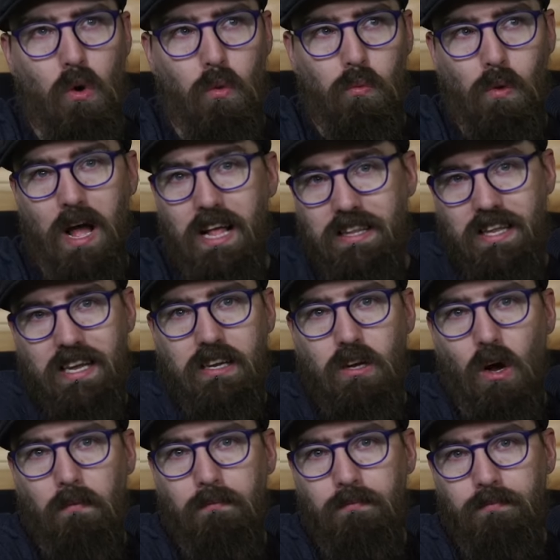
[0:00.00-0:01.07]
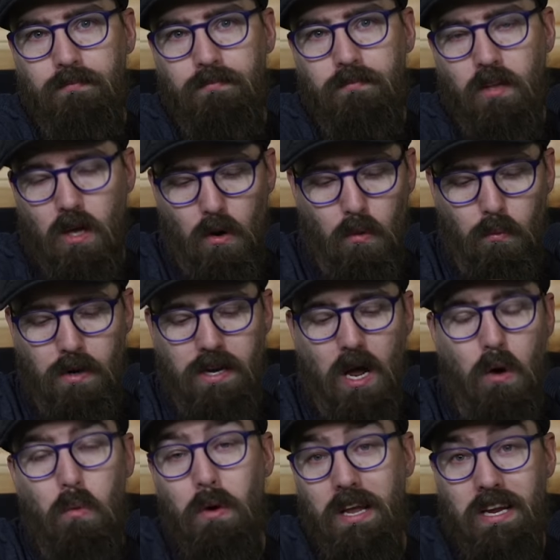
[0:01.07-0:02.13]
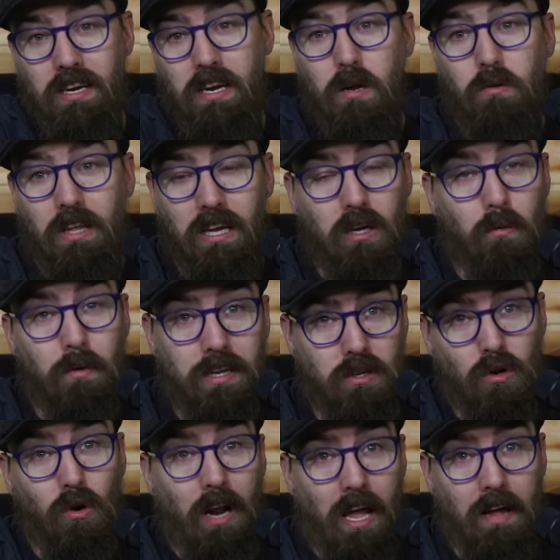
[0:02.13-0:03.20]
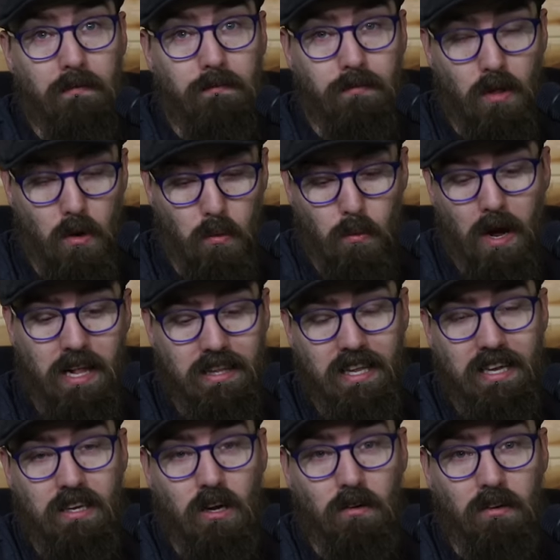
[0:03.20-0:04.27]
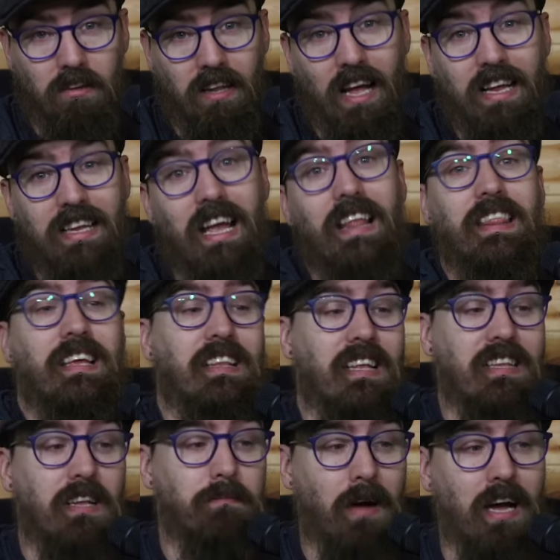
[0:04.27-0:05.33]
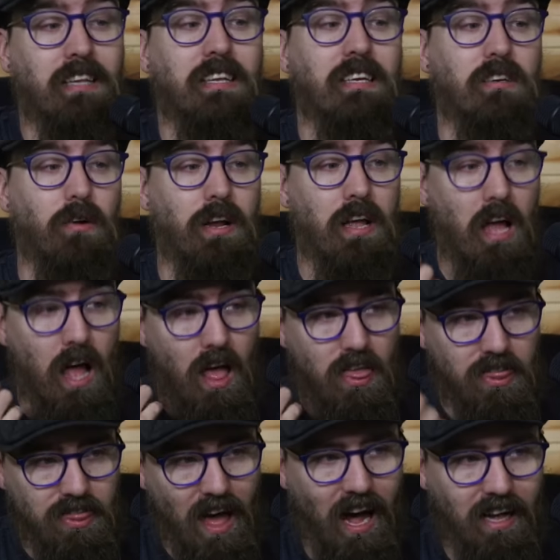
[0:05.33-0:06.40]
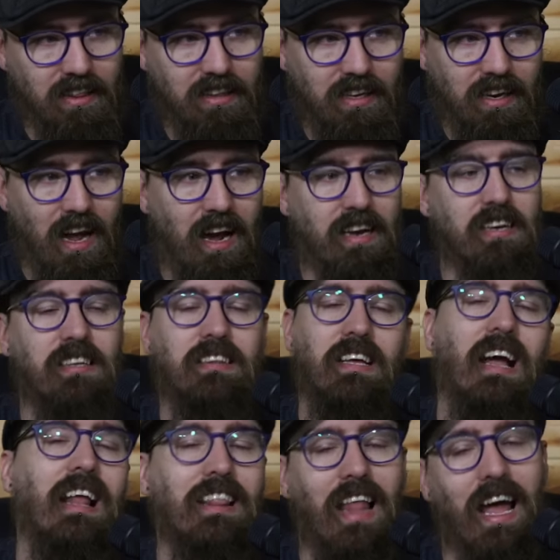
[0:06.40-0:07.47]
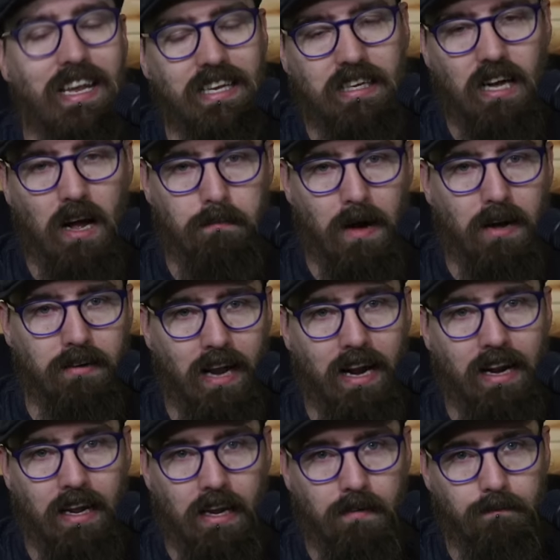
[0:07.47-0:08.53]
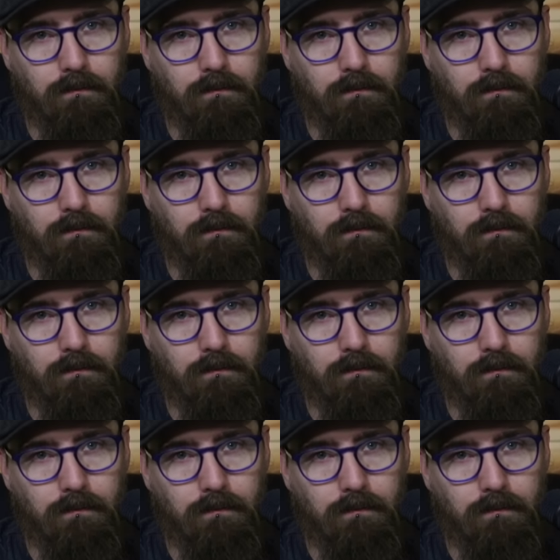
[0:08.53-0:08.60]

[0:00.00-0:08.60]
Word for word: Where's this gone? We know we can do this because we've done it. Where's this gone? Let's get this in the mat situation. That's the kind of thing I like about Danny.